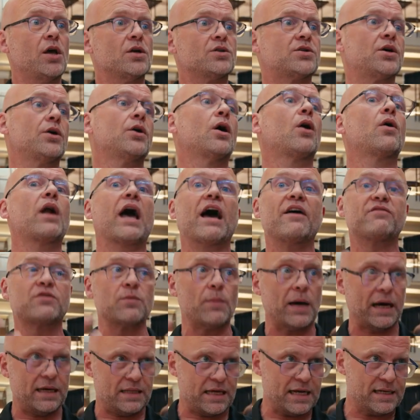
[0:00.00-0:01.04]
So you don't have
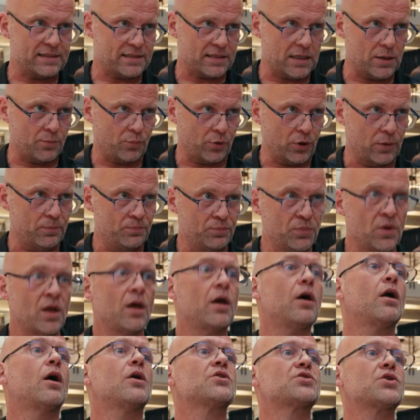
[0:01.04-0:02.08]
to buy that separate.
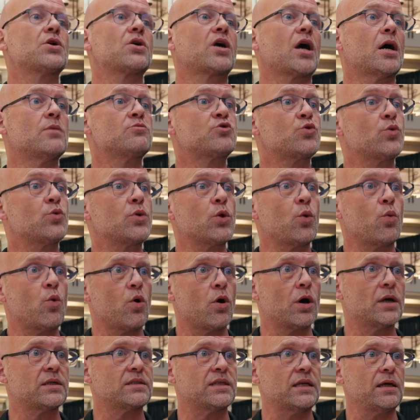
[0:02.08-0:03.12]
It also comes with a
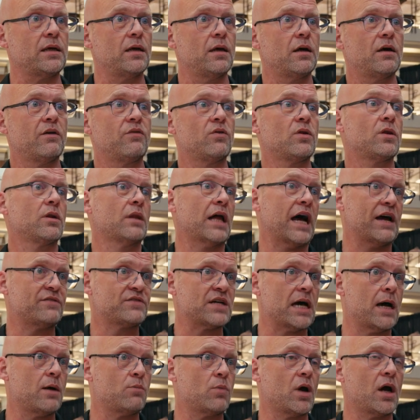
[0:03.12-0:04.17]
warranty.
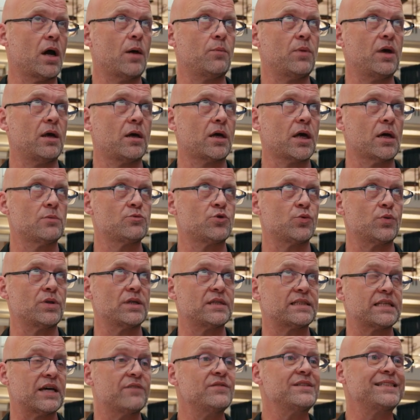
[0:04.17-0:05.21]
Lifetime, it comes with
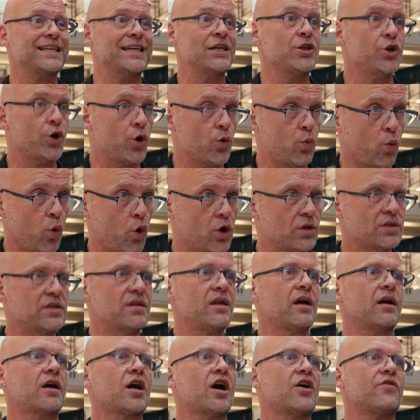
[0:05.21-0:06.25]
a 17-year warranty
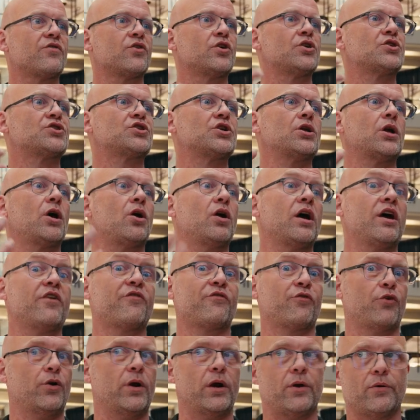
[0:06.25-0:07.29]
that covers,
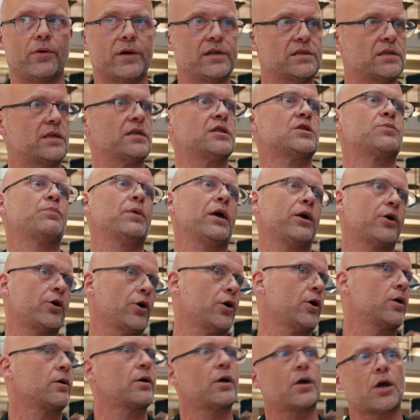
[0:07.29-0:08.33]
if for any reason the
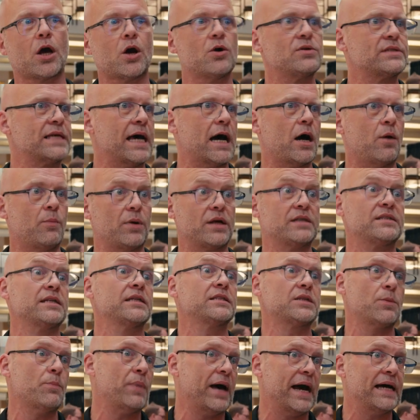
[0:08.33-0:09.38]
speaker goes out because
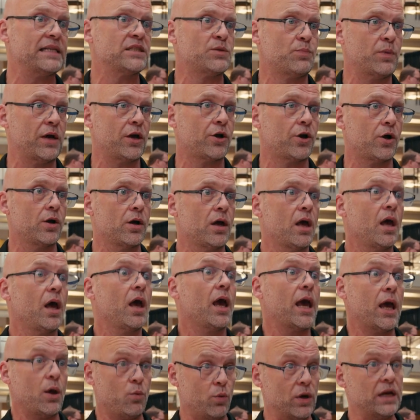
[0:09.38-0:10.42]
it's a bad speaker
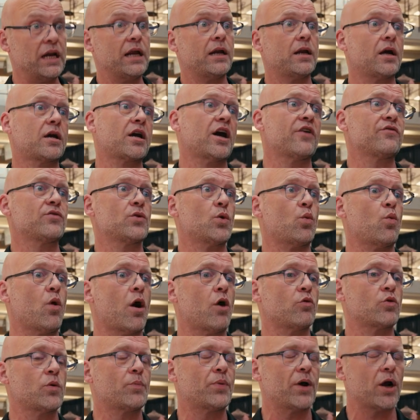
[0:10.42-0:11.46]
and we need to cover the
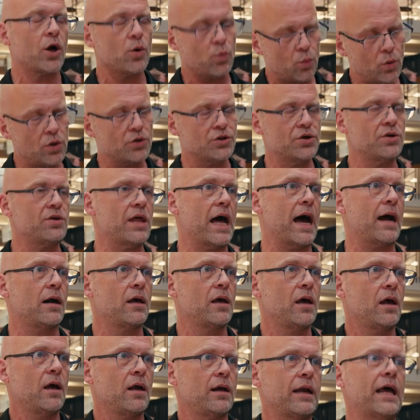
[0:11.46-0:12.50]
wall repair, we'll do
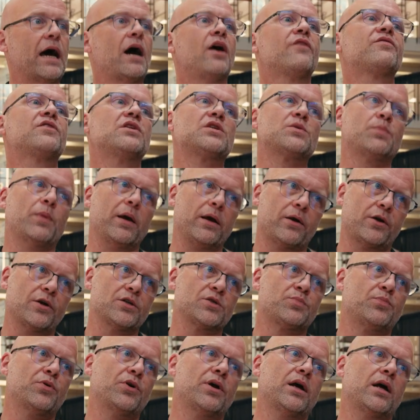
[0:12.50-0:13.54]
that. Now, if the
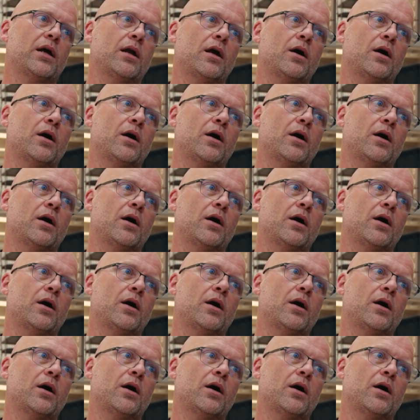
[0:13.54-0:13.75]
speaker's put in